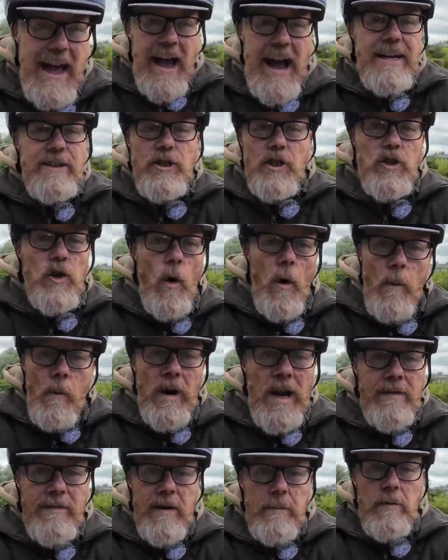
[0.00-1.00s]
I'm just going
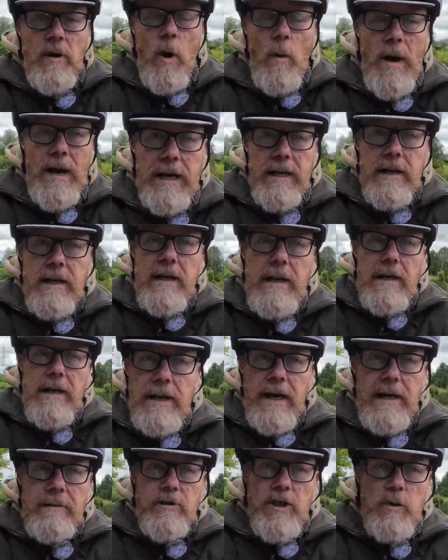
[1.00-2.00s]
wherever I'm going.
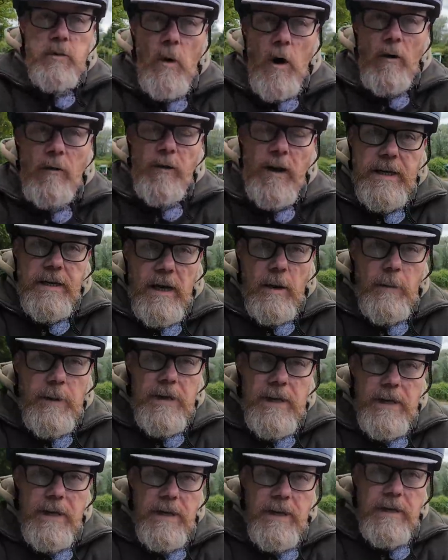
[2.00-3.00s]
I'm just waffling now, aren't
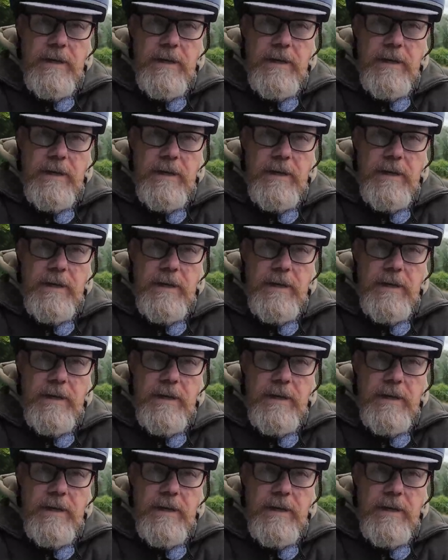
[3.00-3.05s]
I?